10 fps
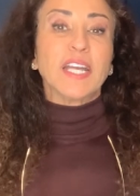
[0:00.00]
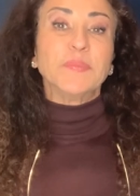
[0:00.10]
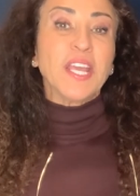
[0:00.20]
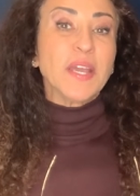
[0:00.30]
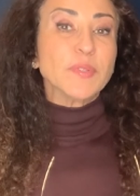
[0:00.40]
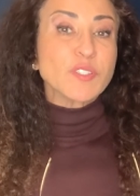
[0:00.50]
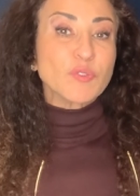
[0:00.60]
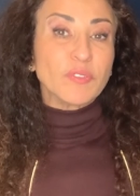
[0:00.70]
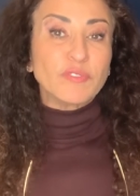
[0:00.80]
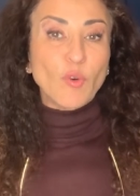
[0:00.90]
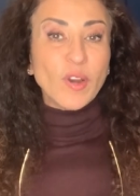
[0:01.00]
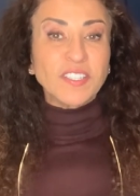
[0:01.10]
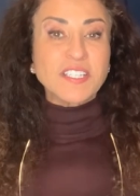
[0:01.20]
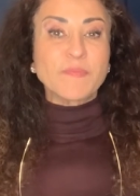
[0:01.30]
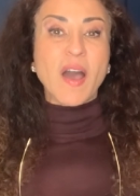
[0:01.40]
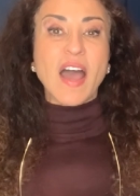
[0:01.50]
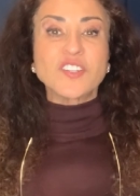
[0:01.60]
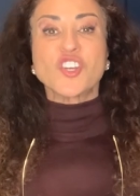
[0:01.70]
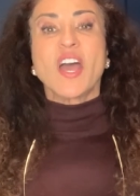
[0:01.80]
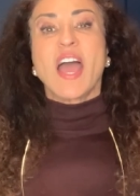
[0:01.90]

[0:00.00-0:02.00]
not be able to afford as much,